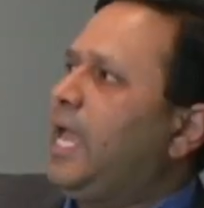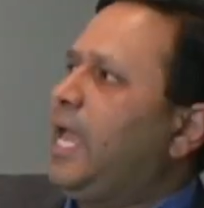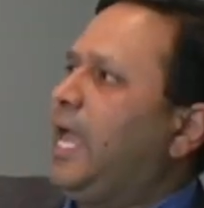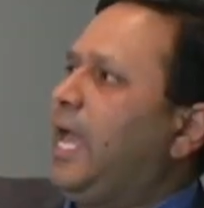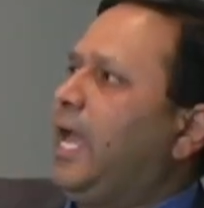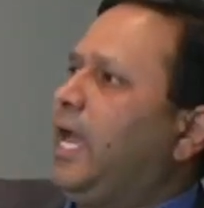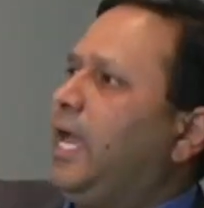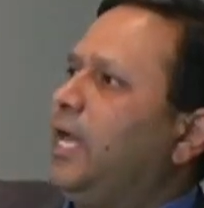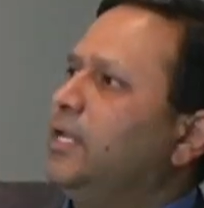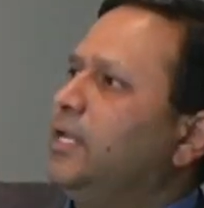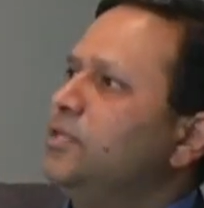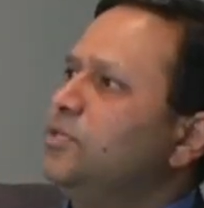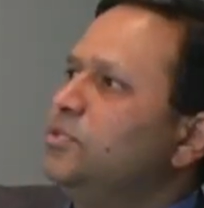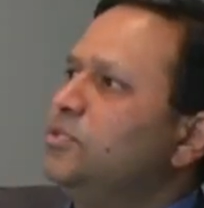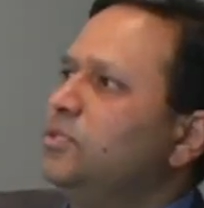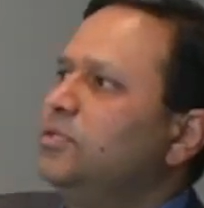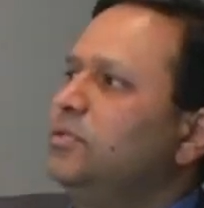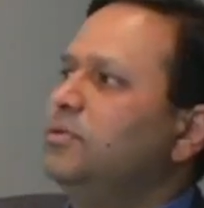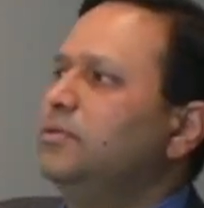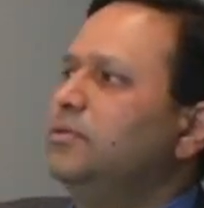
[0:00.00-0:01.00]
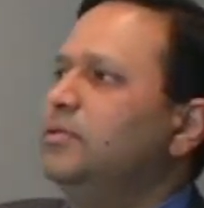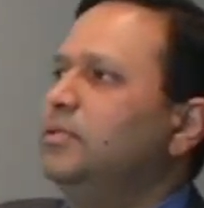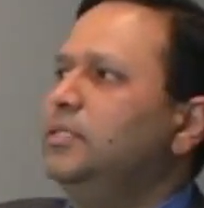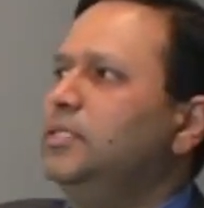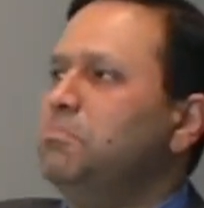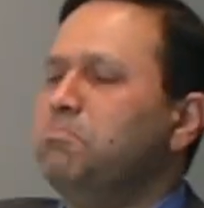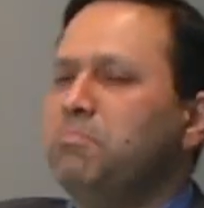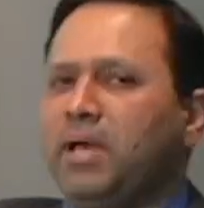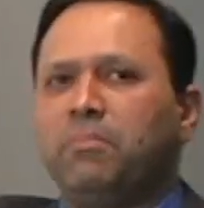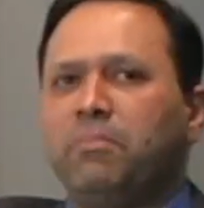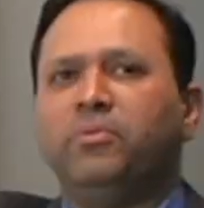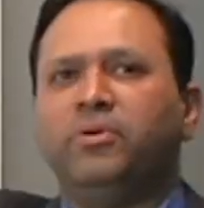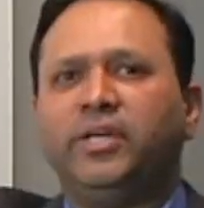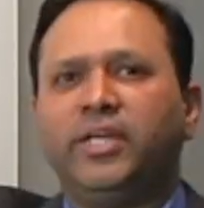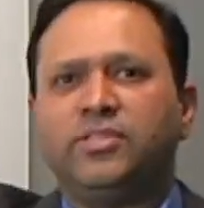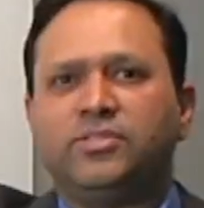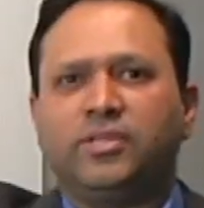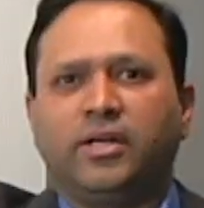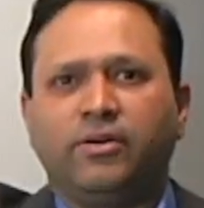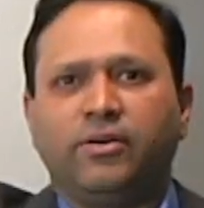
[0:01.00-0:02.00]
and the
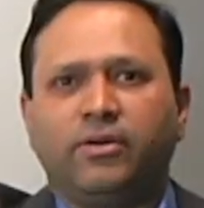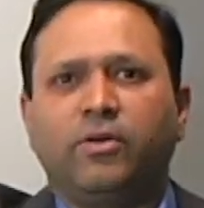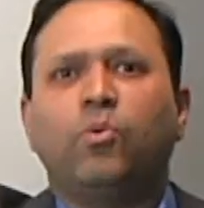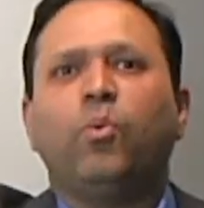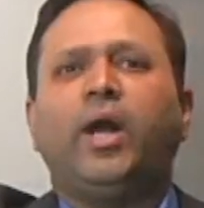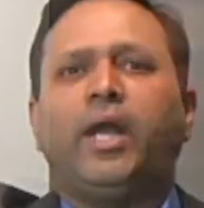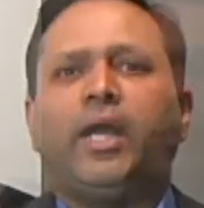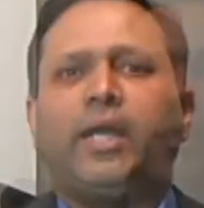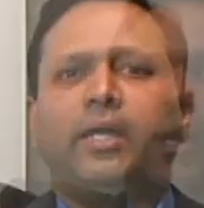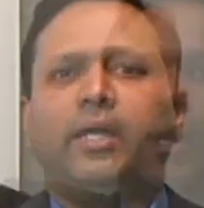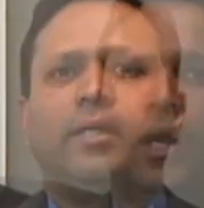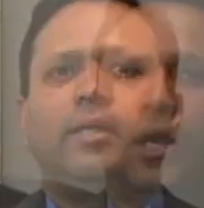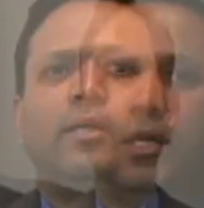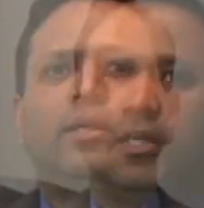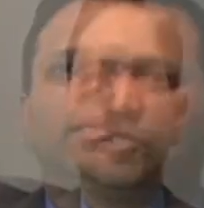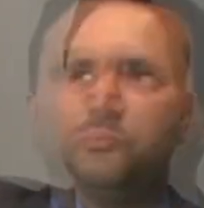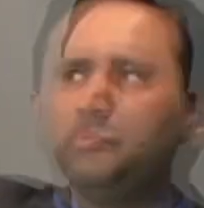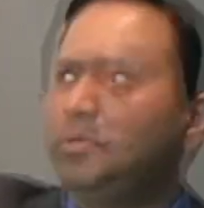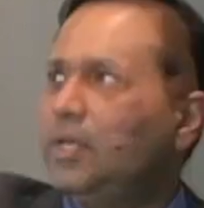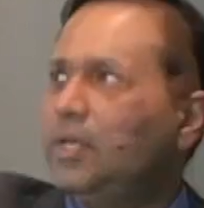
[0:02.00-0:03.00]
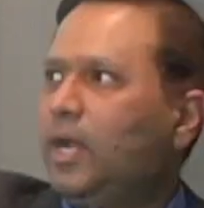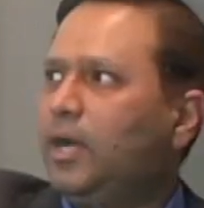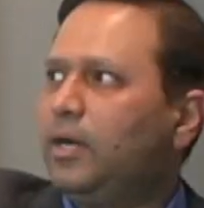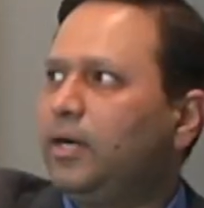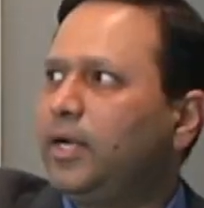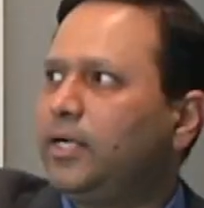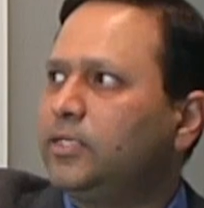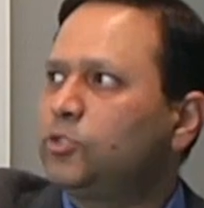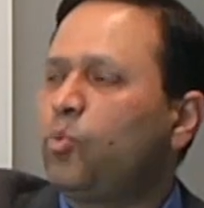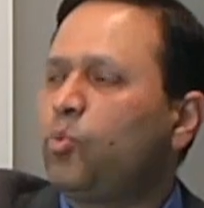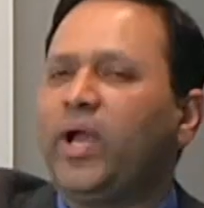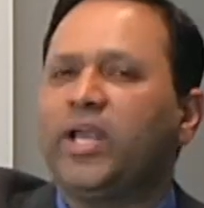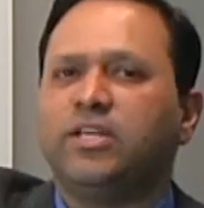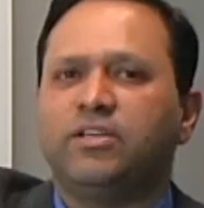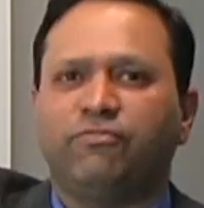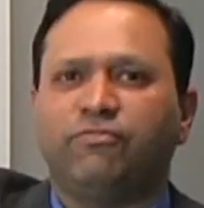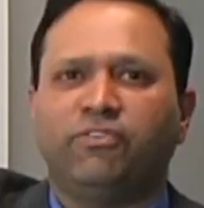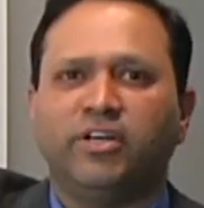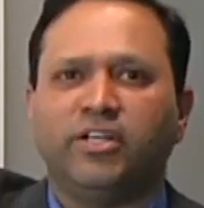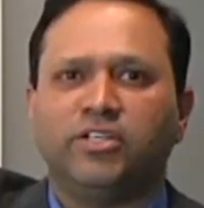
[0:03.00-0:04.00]
memories that are required are, are quite
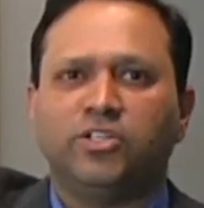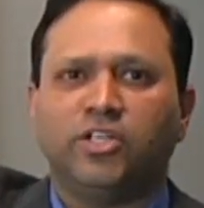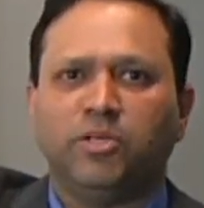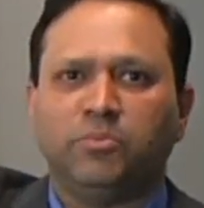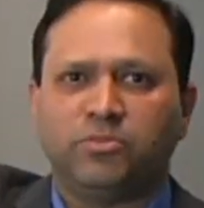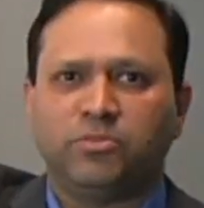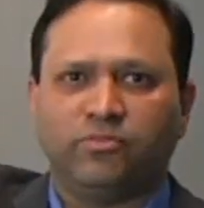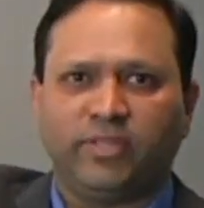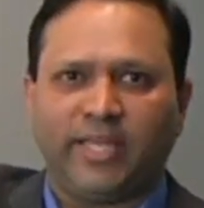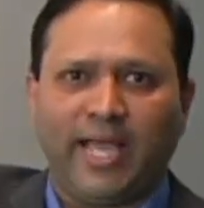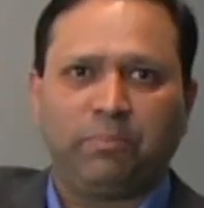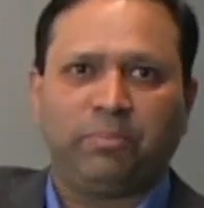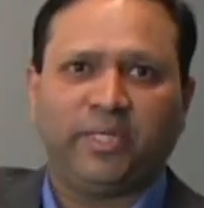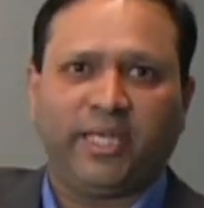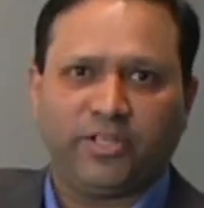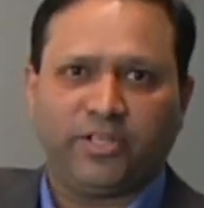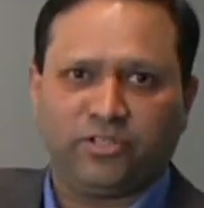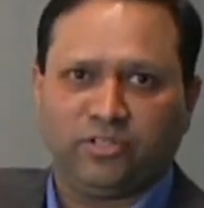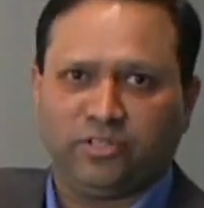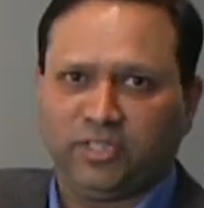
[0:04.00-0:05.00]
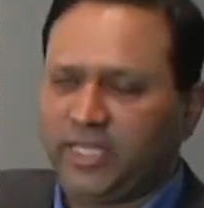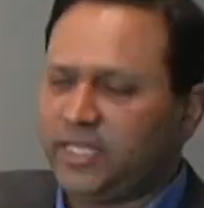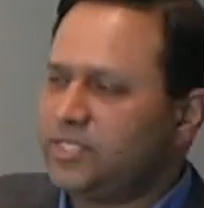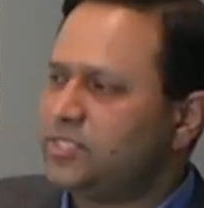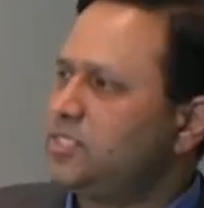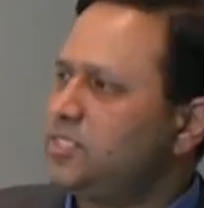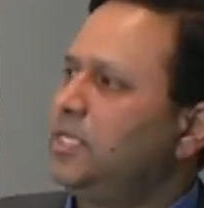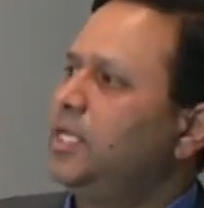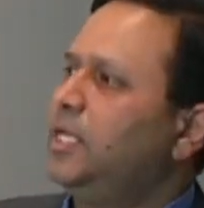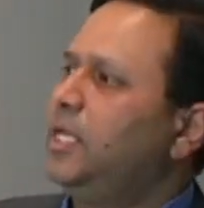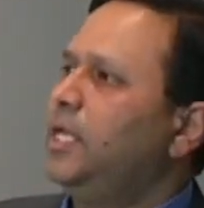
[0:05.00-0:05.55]
different in terms of the application needs.